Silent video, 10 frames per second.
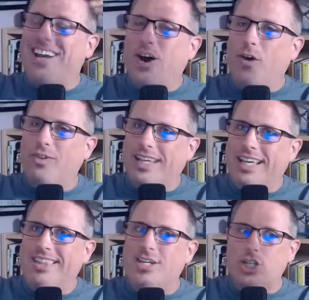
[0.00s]

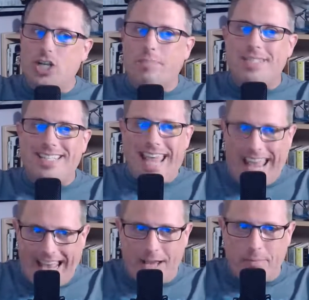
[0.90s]
only the ship's
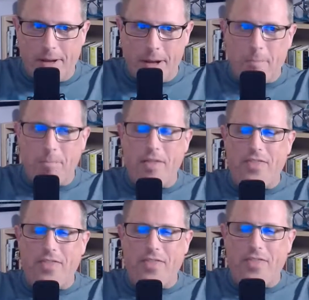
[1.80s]
name,
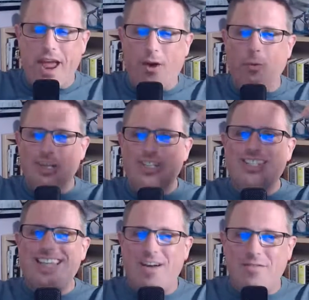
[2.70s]
but there were
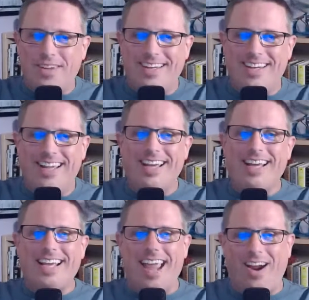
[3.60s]
7
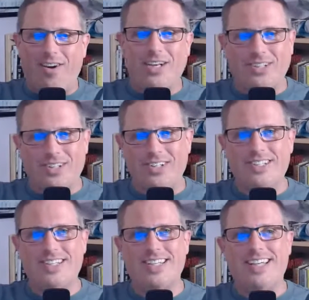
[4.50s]

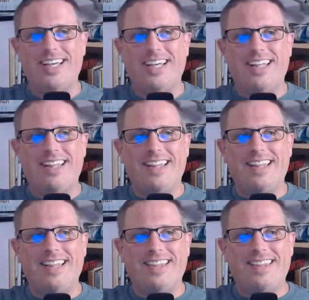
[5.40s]
characters
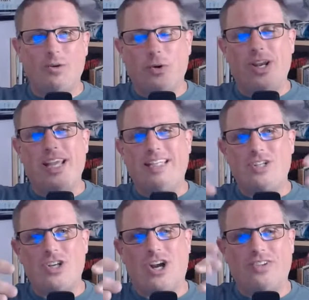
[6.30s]
that were in the
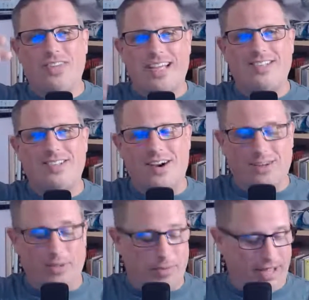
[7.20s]
shuttle that get stuck
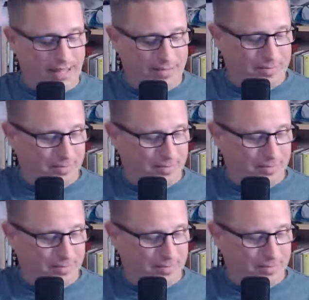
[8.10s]
on the planet.